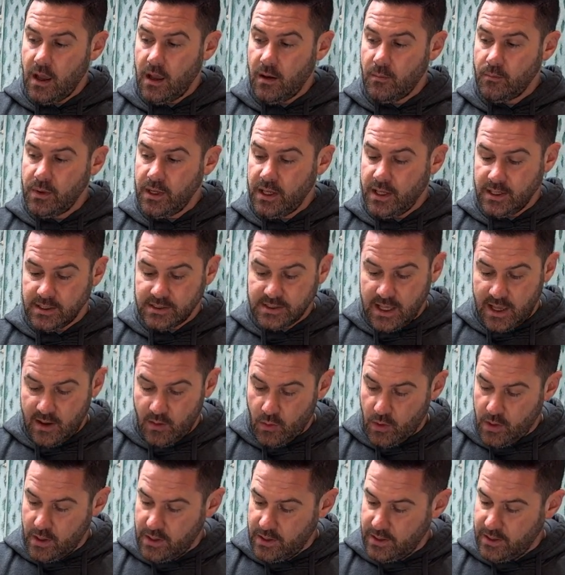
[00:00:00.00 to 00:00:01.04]
because I
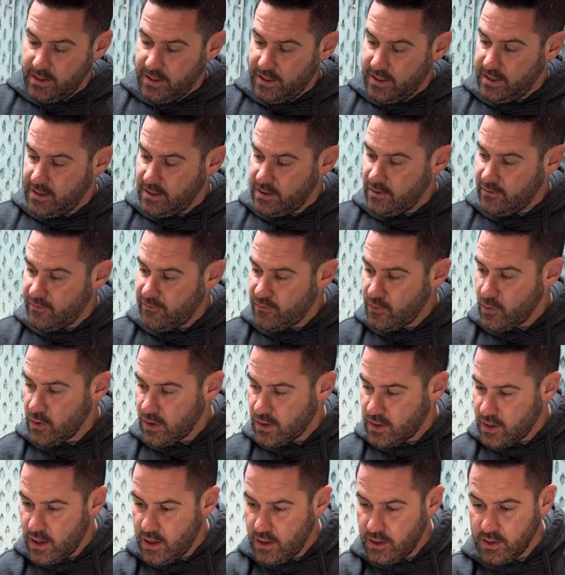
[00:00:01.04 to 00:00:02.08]
wanted to get into 4
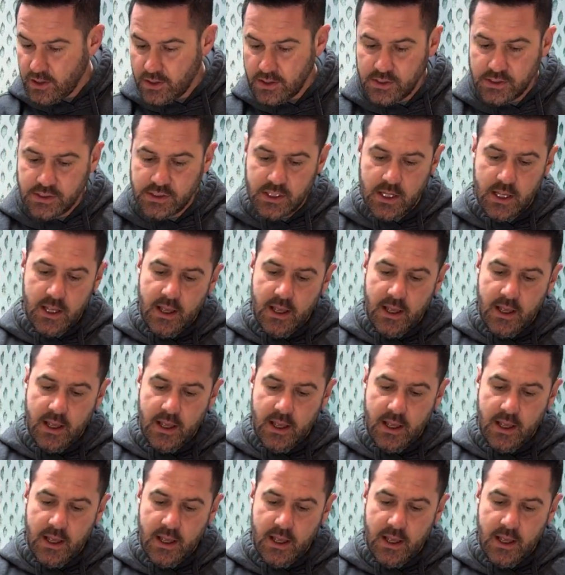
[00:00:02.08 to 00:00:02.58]
colors,